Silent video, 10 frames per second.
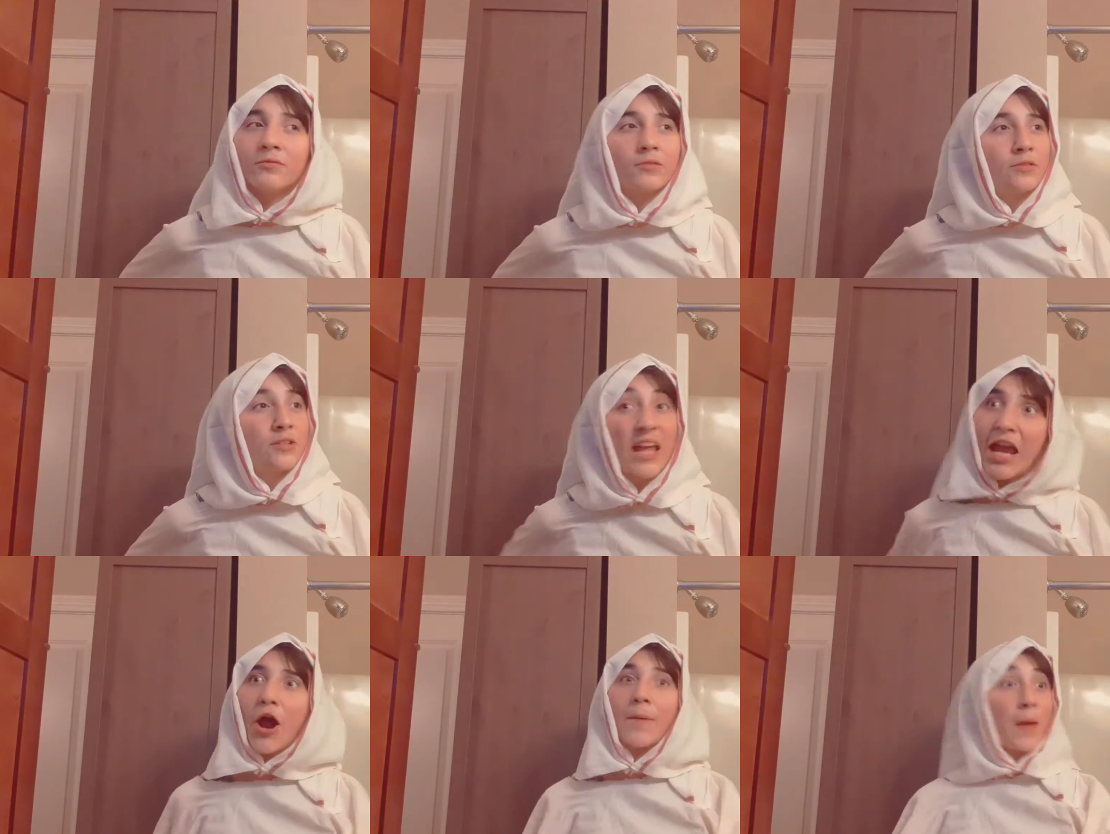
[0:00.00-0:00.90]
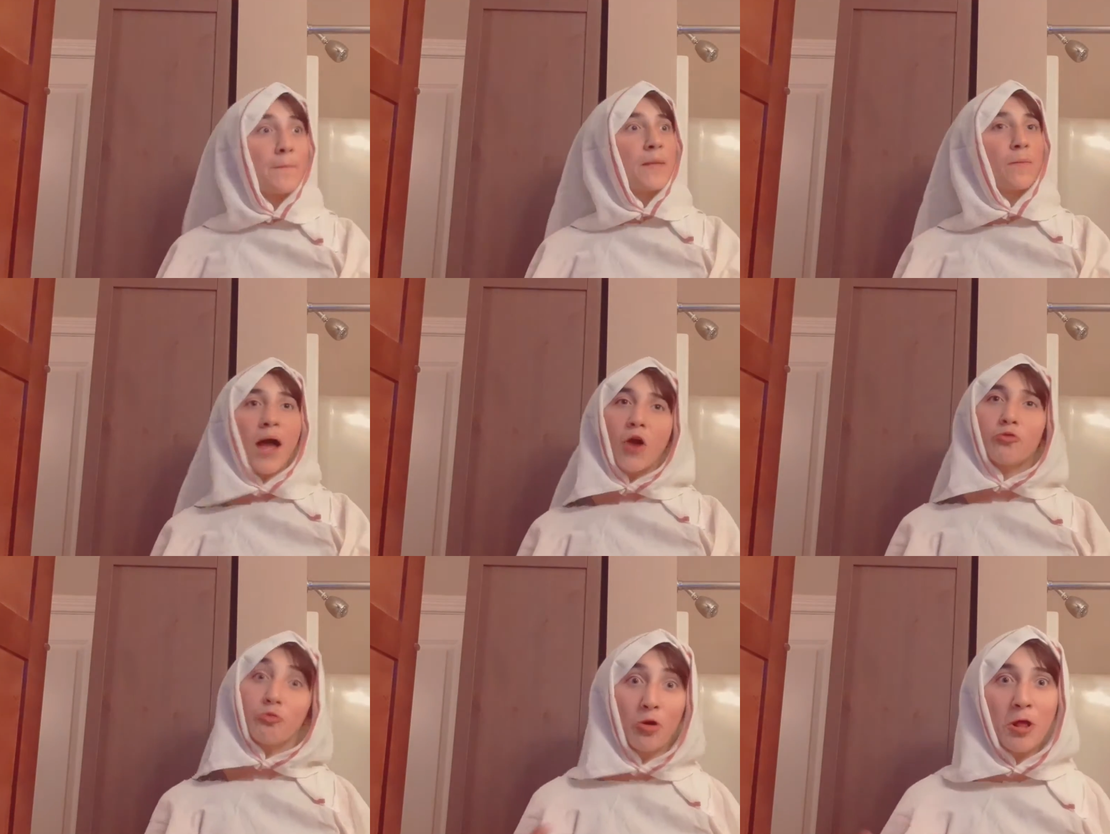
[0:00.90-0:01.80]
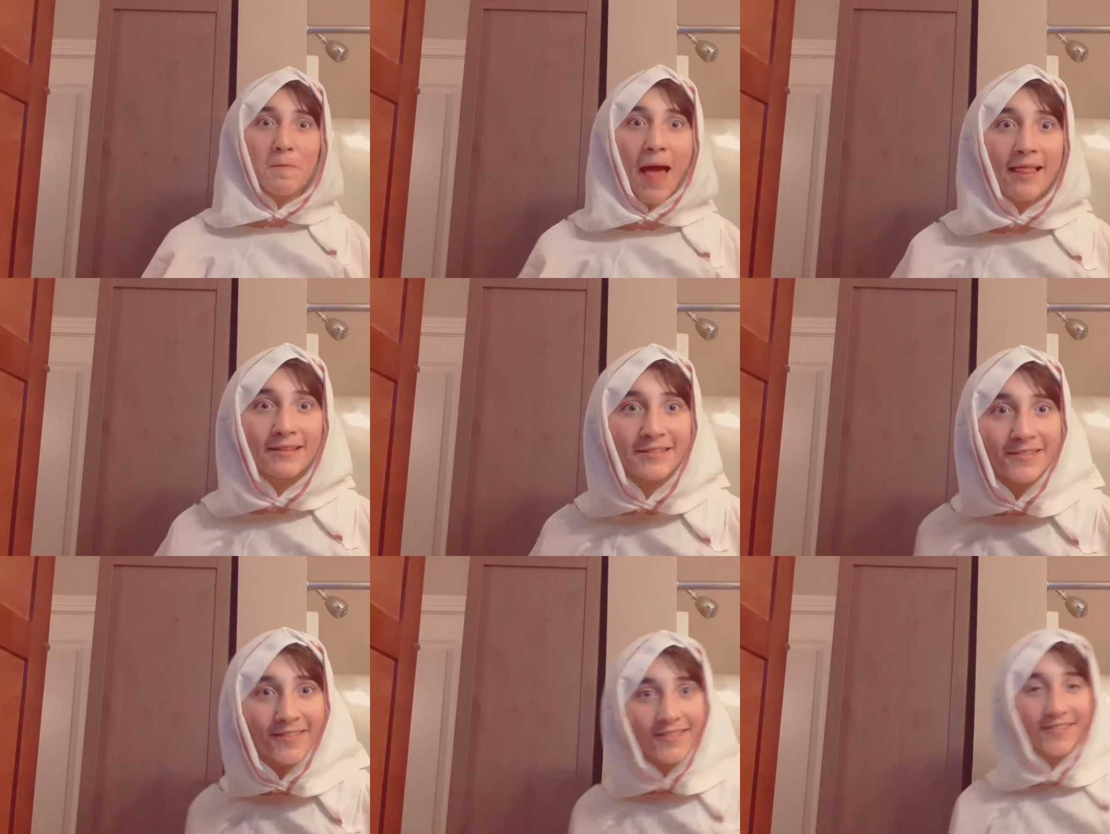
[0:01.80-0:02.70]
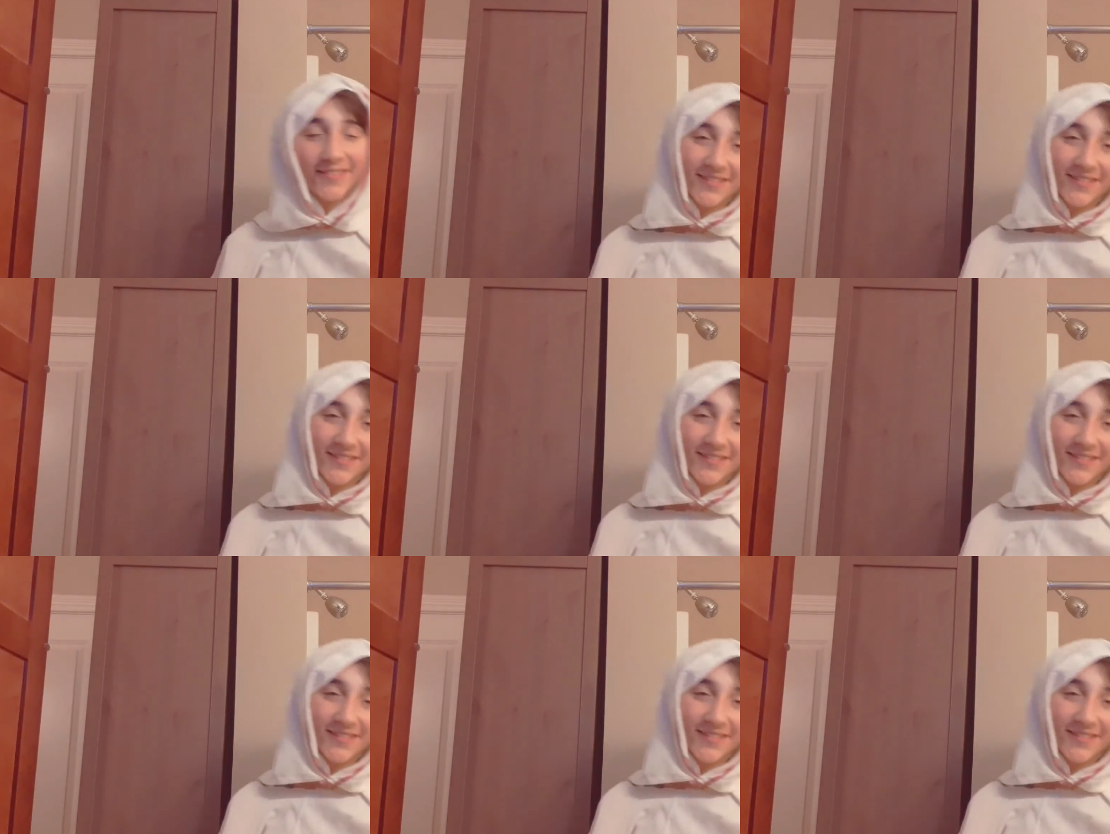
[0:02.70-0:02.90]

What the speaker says: he was like, "Here, I'm going to build my own royal palace." And then after